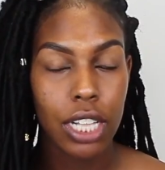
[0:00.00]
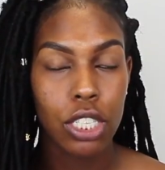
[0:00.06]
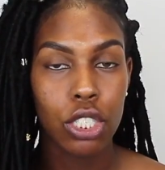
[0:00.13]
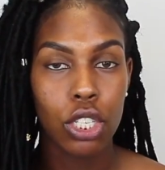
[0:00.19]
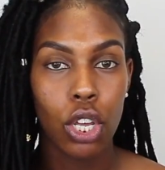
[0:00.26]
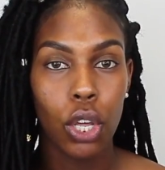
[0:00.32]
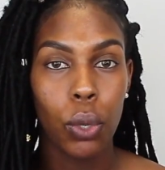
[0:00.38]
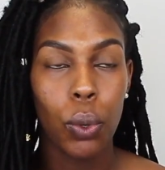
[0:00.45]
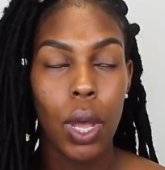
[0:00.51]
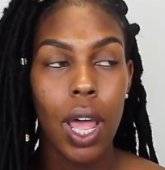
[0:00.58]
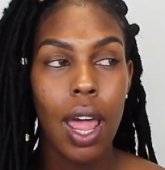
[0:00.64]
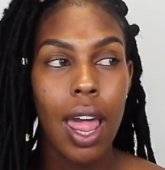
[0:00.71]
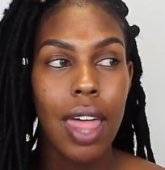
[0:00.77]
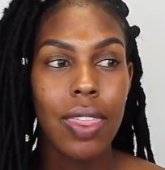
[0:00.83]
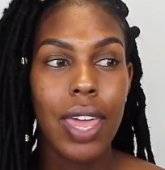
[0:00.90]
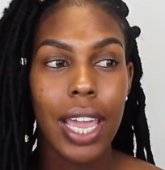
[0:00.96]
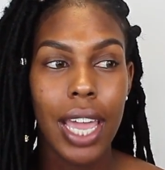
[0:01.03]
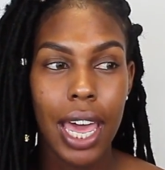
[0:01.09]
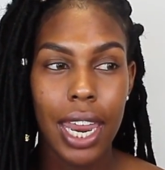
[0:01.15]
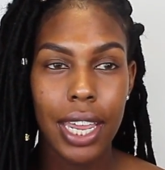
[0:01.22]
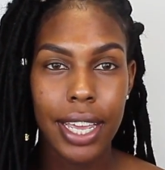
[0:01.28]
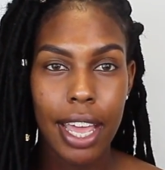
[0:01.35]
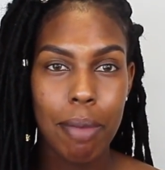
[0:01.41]
So that
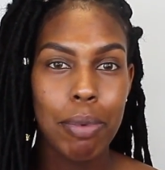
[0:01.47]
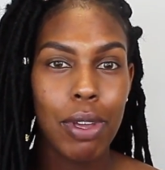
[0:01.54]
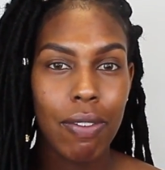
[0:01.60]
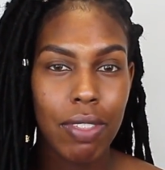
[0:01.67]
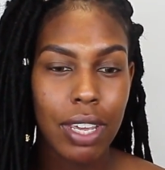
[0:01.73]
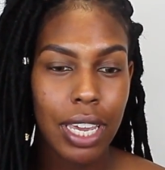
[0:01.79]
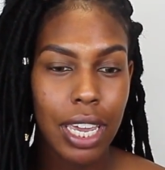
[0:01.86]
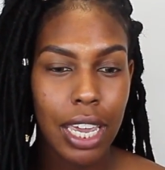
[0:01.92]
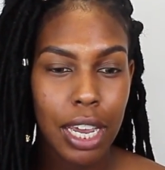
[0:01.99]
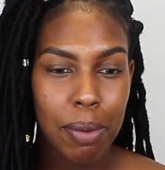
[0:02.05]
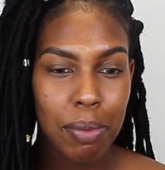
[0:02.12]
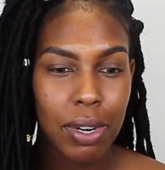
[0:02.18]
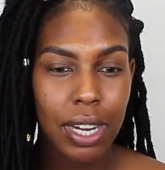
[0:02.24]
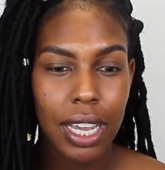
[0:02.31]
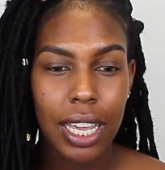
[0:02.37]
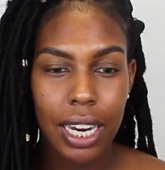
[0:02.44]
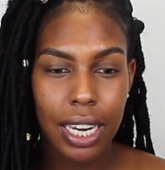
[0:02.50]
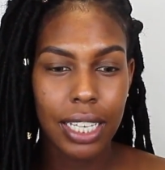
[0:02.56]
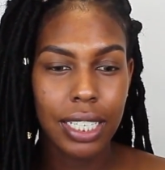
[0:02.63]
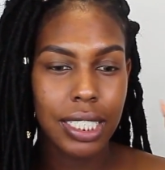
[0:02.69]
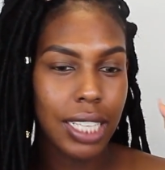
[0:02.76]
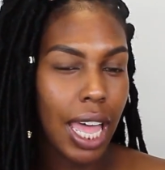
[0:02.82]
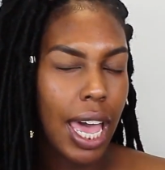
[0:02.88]
kind of kept me off the camera and a
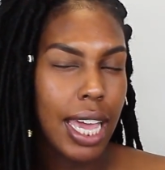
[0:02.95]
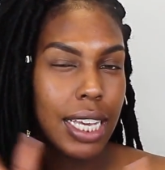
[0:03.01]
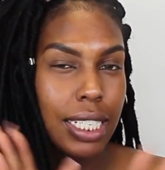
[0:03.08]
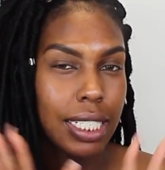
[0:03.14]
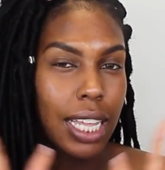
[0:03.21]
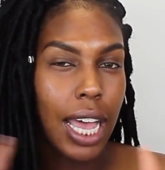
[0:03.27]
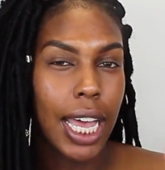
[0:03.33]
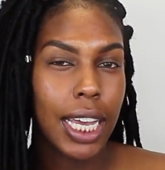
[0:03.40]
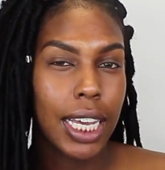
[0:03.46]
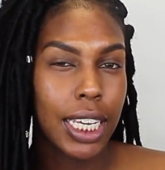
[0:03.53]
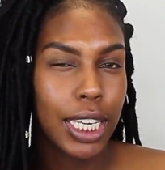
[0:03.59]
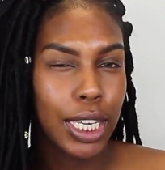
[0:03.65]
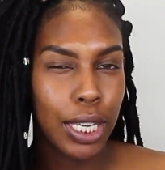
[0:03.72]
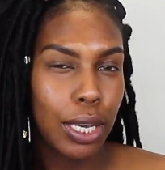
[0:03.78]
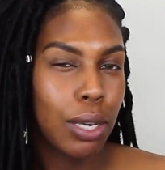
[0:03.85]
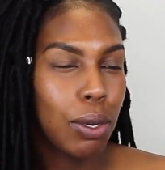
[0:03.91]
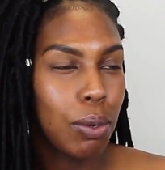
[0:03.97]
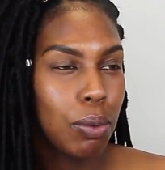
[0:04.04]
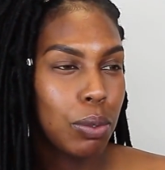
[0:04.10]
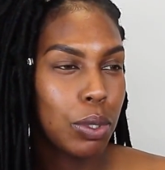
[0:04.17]
stye is not cute.